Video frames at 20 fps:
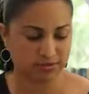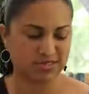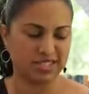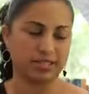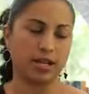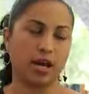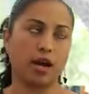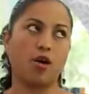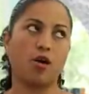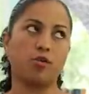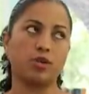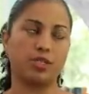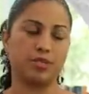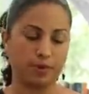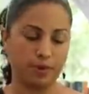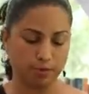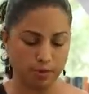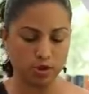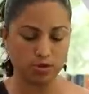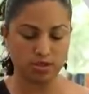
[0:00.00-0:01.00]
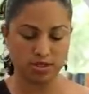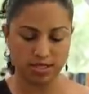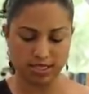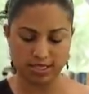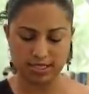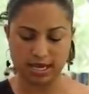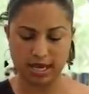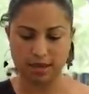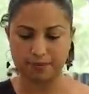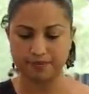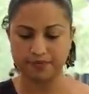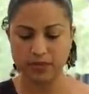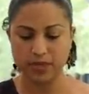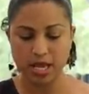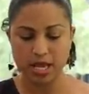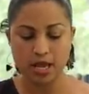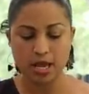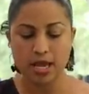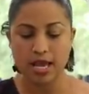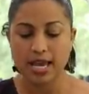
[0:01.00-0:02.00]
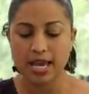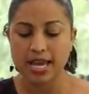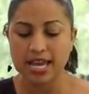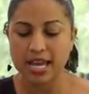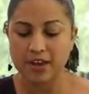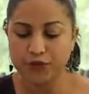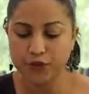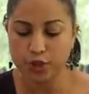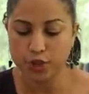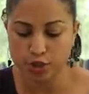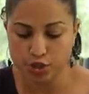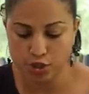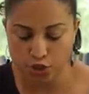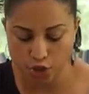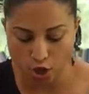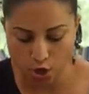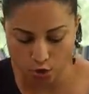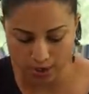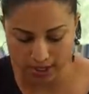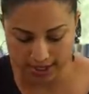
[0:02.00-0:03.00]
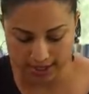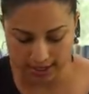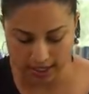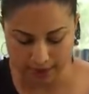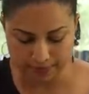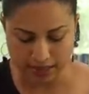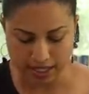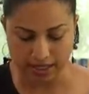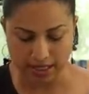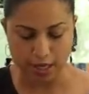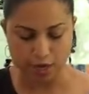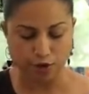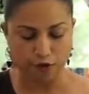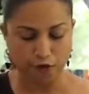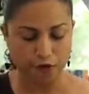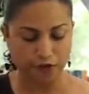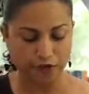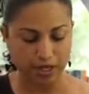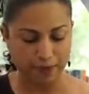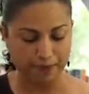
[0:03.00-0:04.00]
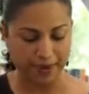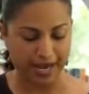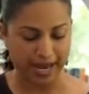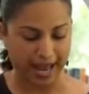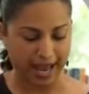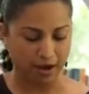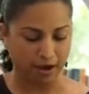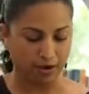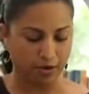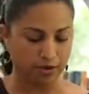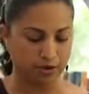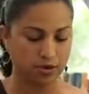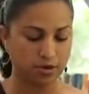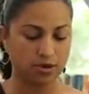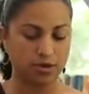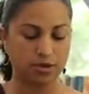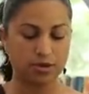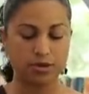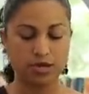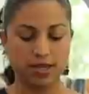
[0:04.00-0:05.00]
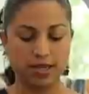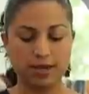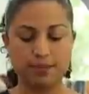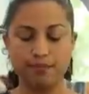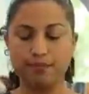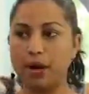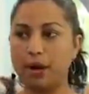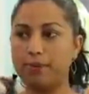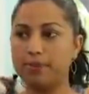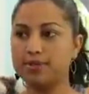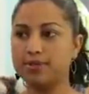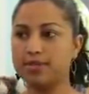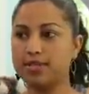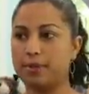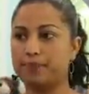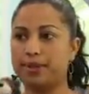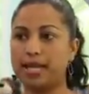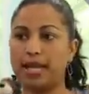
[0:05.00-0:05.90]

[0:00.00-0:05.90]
well not always, but most of the time. If you're sewing something, then you flip it out, it bubbles up